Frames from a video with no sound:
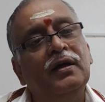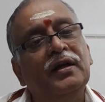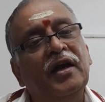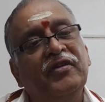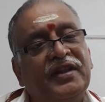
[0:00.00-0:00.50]

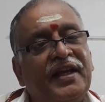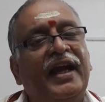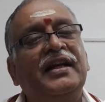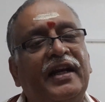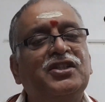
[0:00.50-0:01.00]
everything
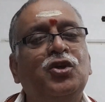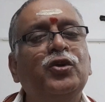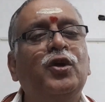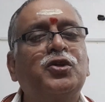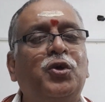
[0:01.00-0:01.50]
can rest on
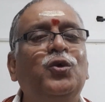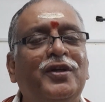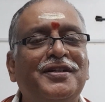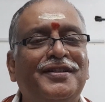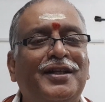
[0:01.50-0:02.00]
your
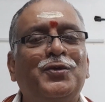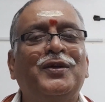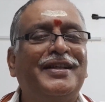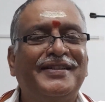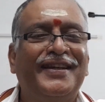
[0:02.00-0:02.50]
shoulders. That's
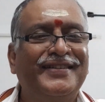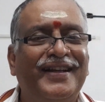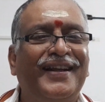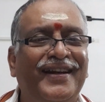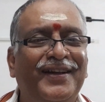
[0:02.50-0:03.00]
what they say
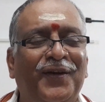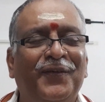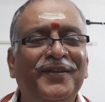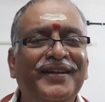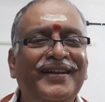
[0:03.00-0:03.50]
generally,
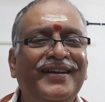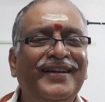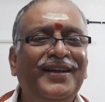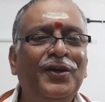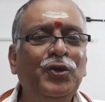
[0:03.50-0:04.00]

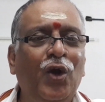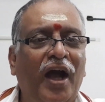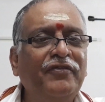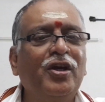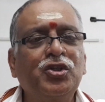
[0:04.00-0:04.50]
You
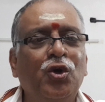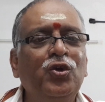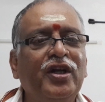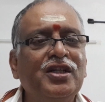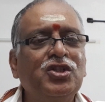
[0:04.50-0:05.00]
have your
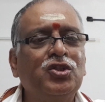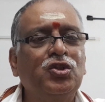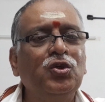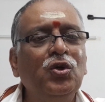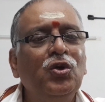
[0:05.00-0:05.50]
shoulders
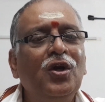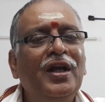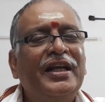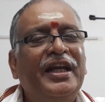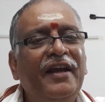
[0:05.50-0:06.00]
to
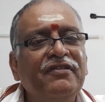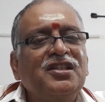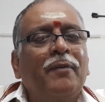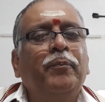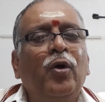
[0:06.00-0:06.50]
give
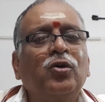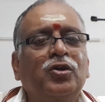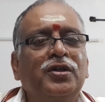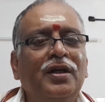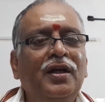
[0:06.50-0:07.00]

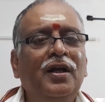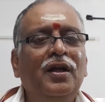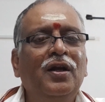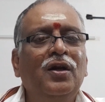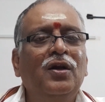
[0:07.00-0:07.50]
support
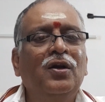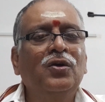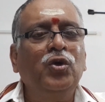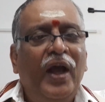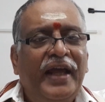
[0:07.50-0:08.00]

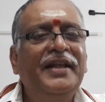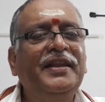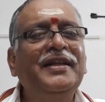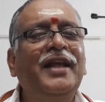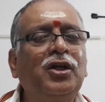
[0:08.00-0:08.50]
to
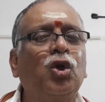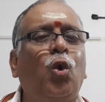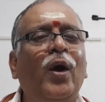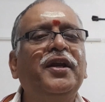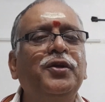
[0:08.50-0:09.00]
anything that
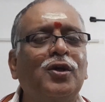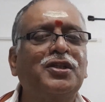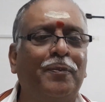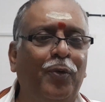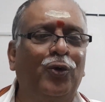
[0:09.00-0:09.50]
require your
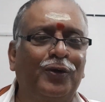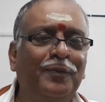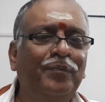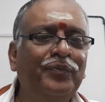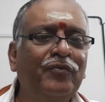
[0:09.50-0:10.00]
support,
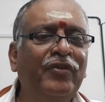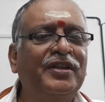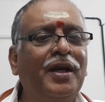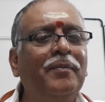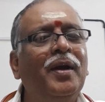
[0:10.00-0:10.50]

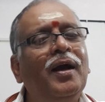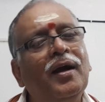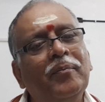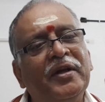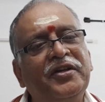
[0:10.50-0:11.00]
whether
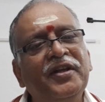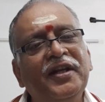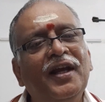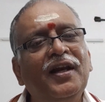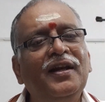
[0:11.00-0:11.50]

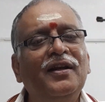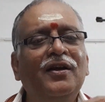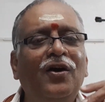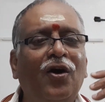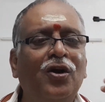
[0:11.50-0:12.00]
material
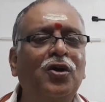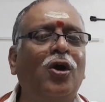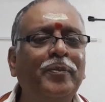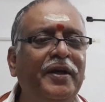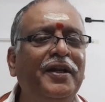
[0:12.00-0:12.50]
or
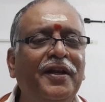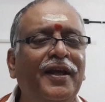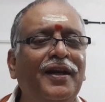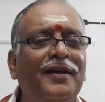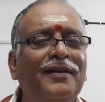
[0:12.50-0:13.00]

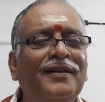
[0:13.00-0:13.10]
non-material,